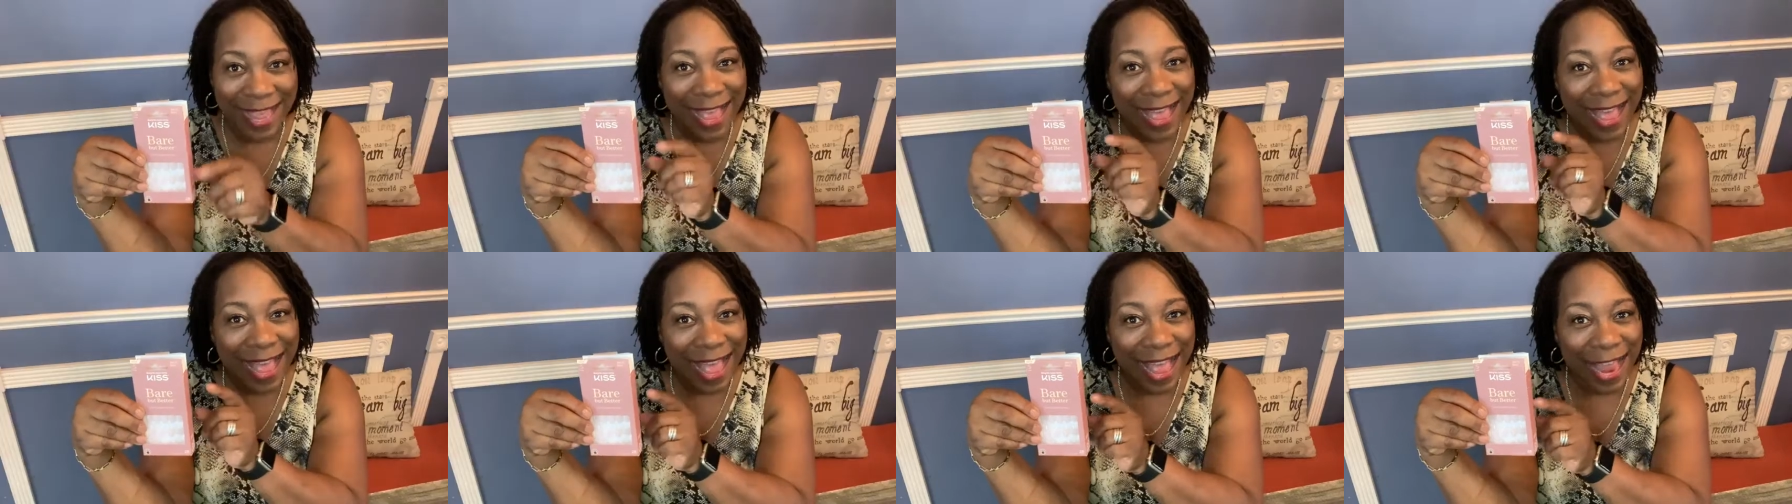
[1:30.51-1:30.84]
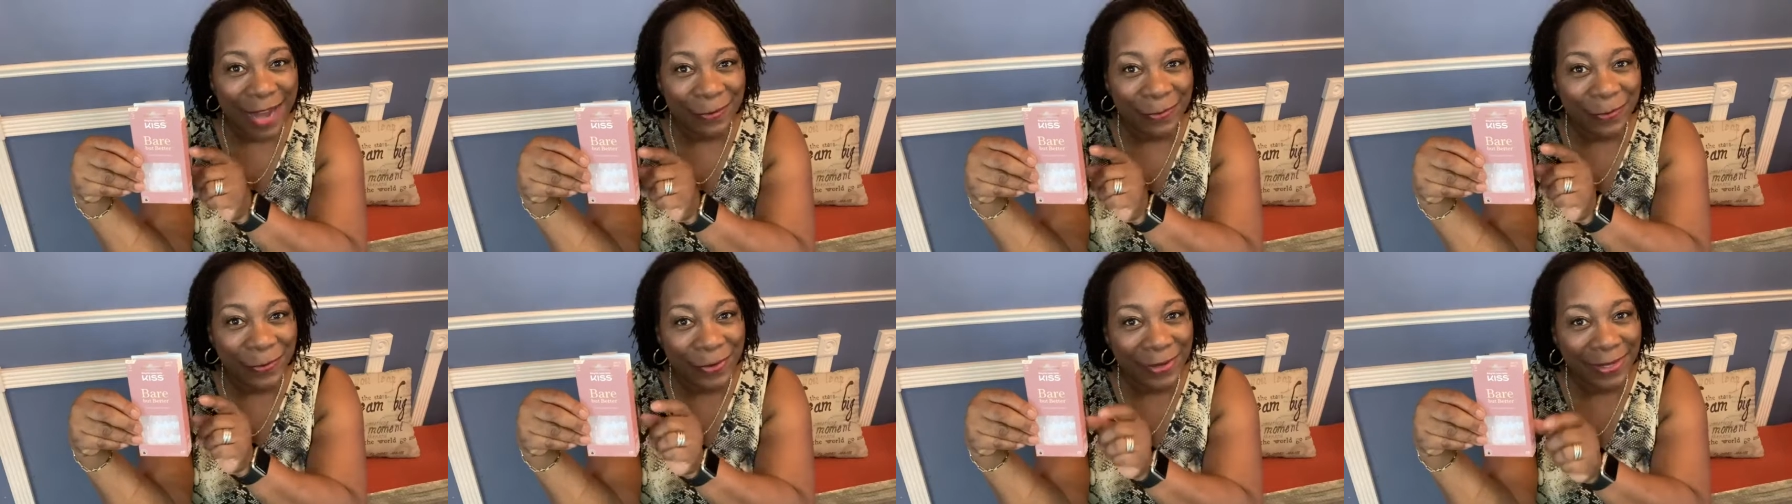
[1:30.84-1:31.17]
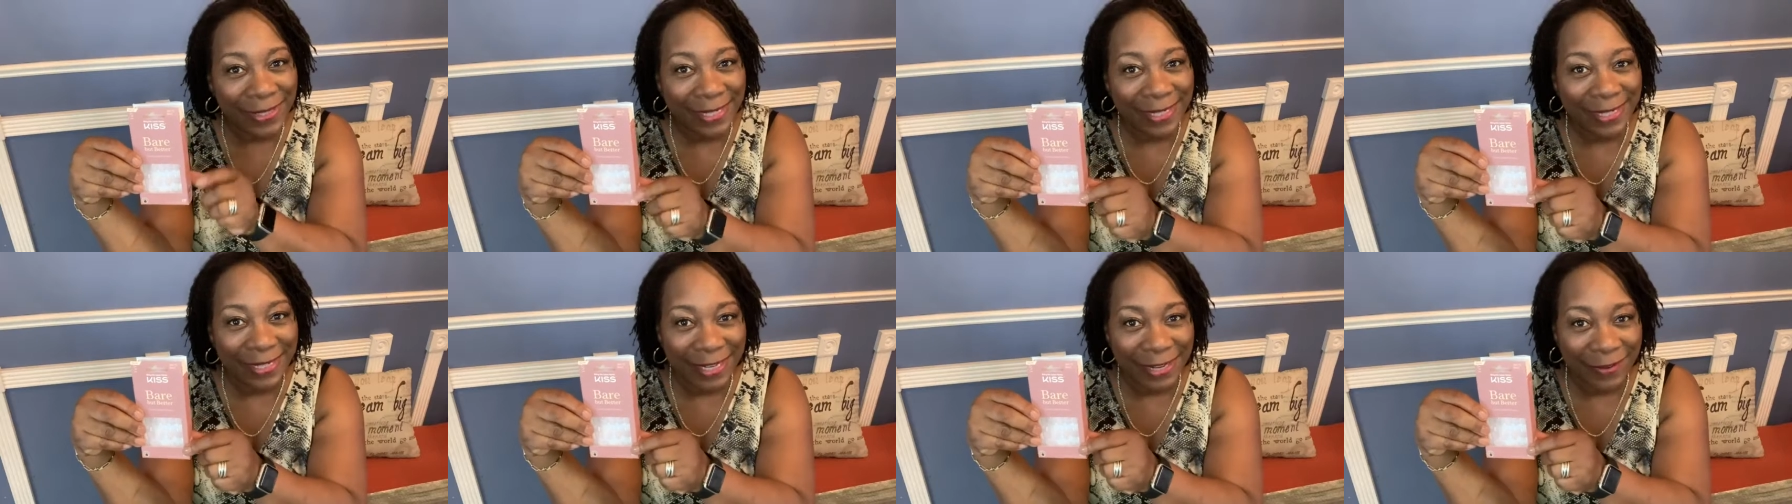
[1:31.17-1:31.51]
I really
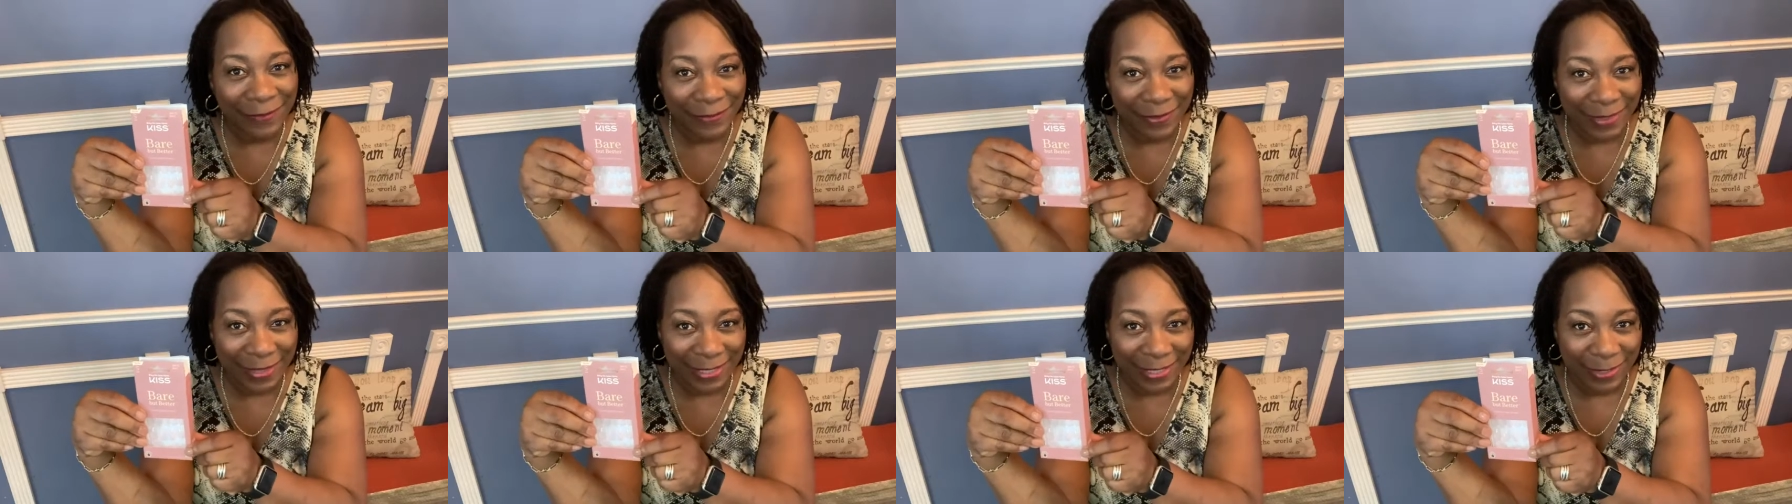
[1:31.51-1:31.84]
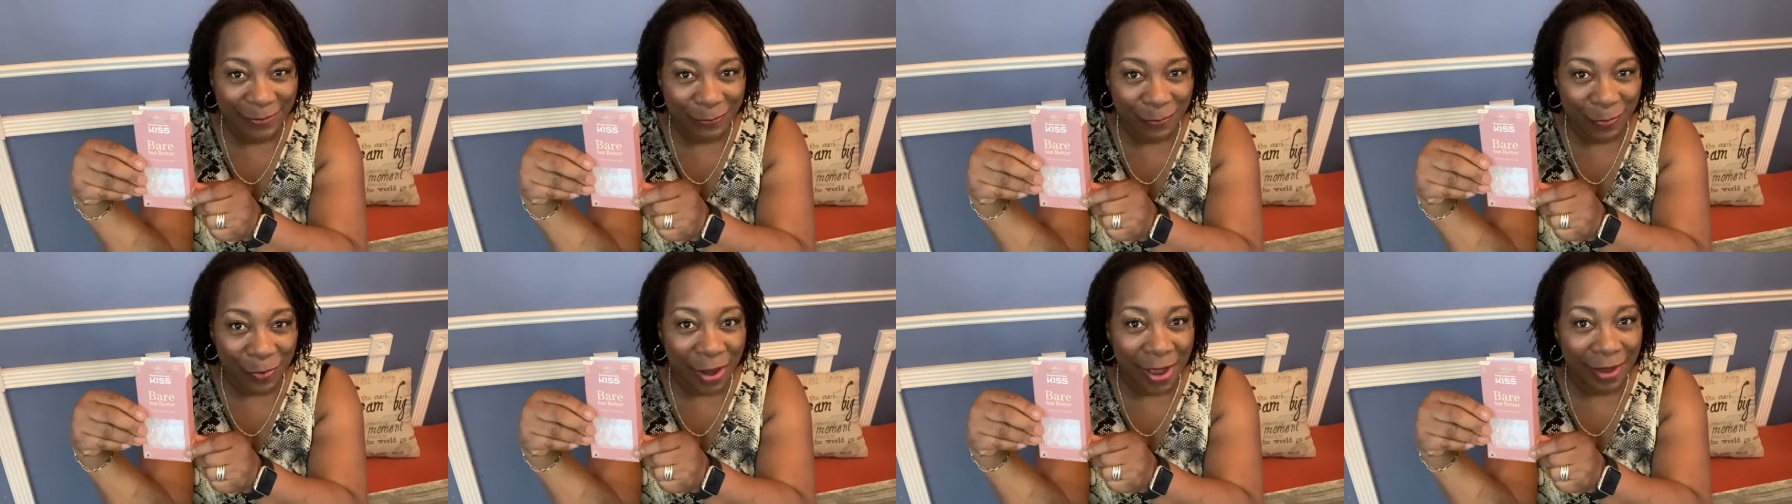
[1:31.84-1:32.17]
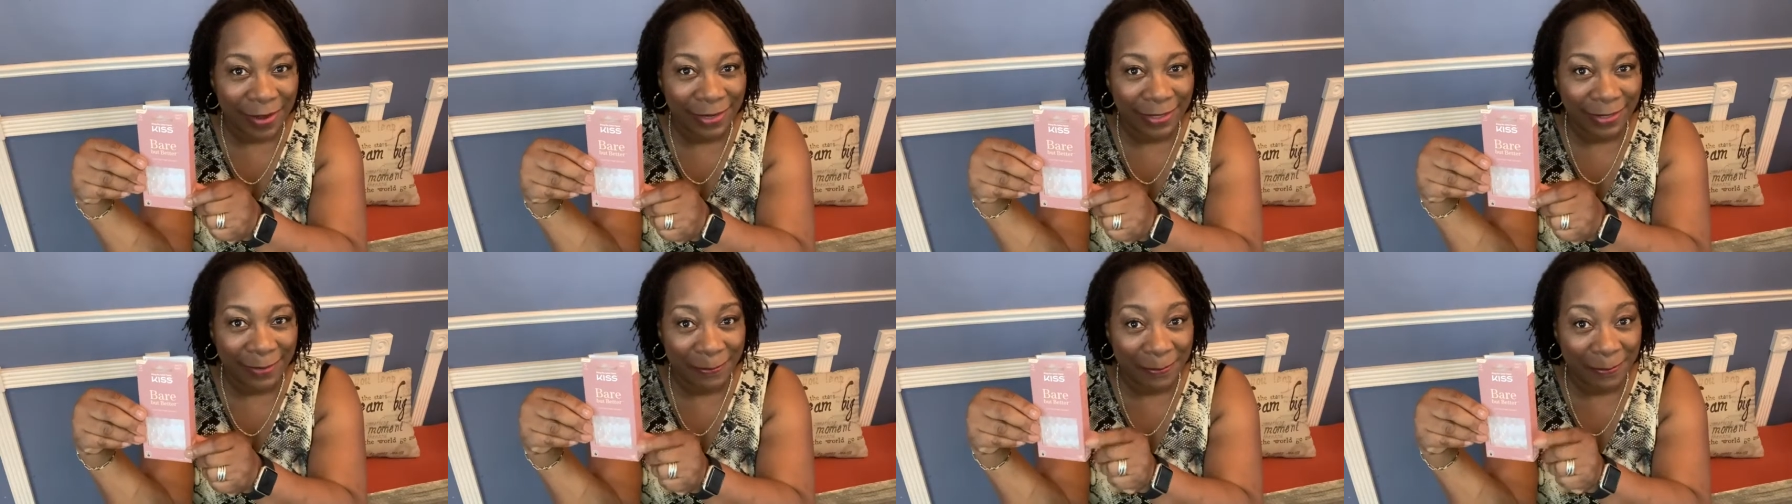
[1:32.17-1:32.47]
love this product,